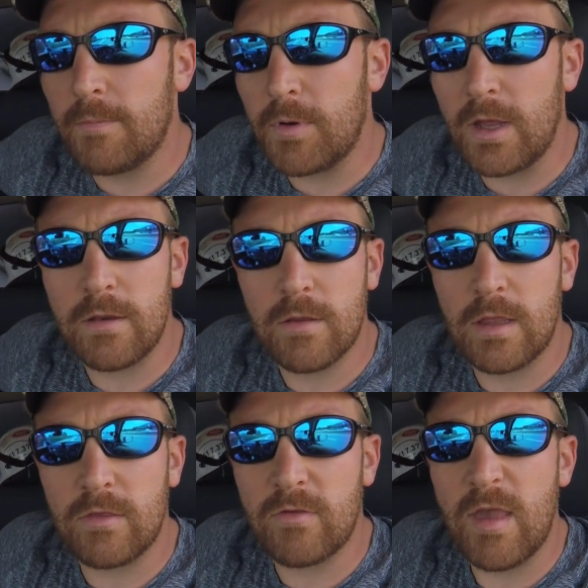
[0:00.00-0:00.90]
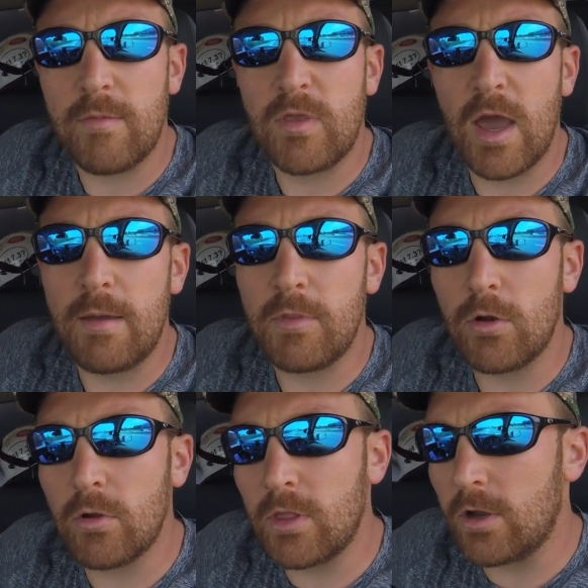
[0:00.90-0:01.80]
but at the same time, the
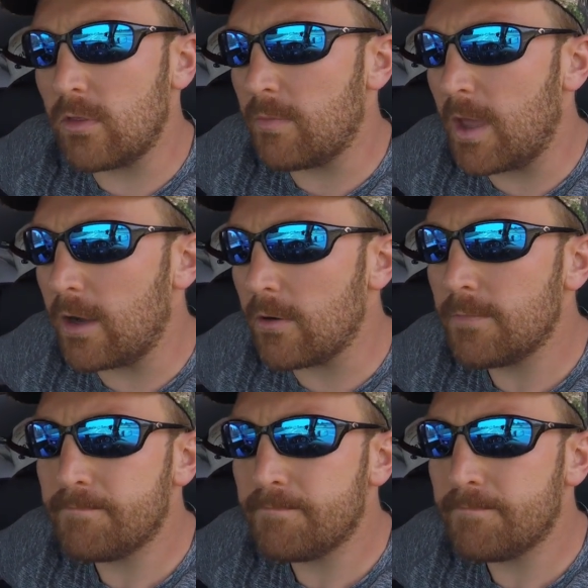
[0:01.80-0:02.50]
earlier the better.